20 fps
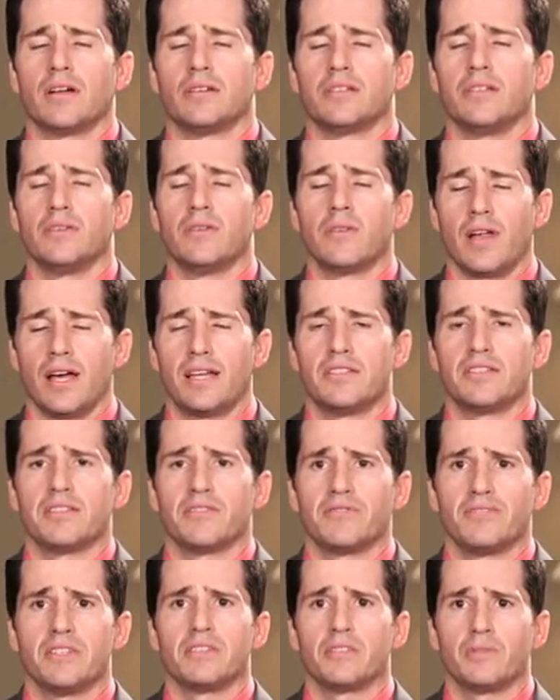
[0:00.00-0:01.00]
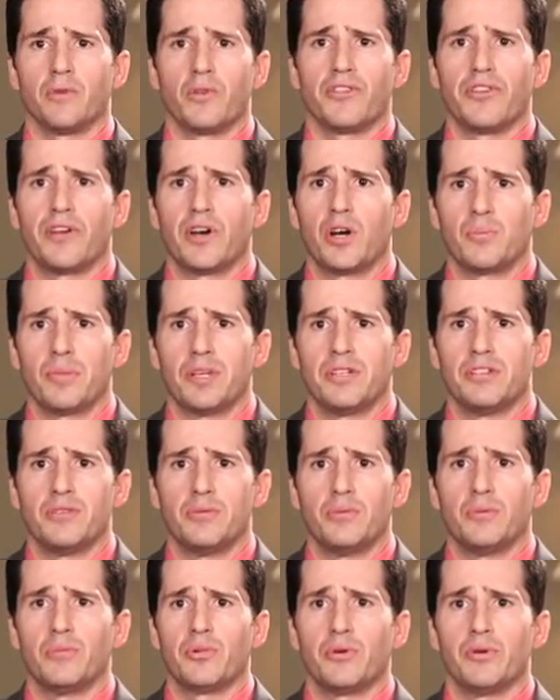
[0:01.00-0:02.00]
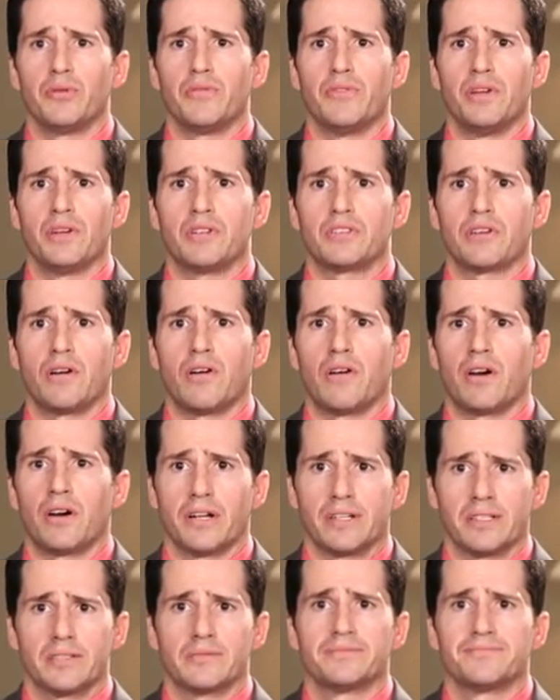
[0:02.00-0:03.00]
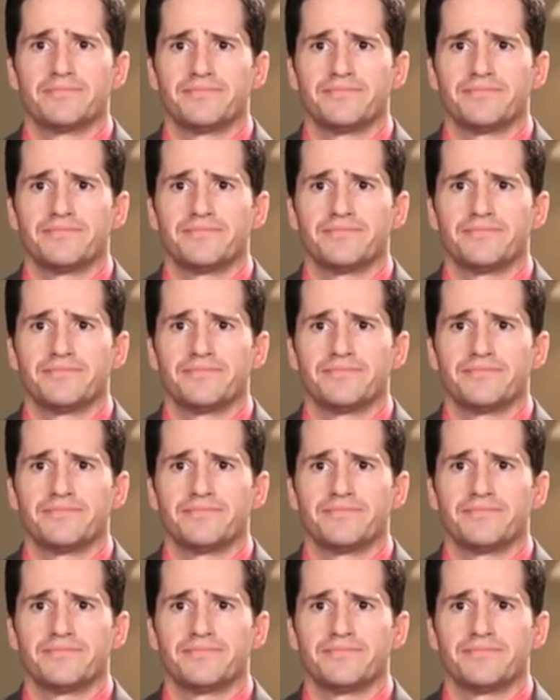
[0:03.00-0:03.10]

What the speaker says: utilizing physical therapy to improve their scarring.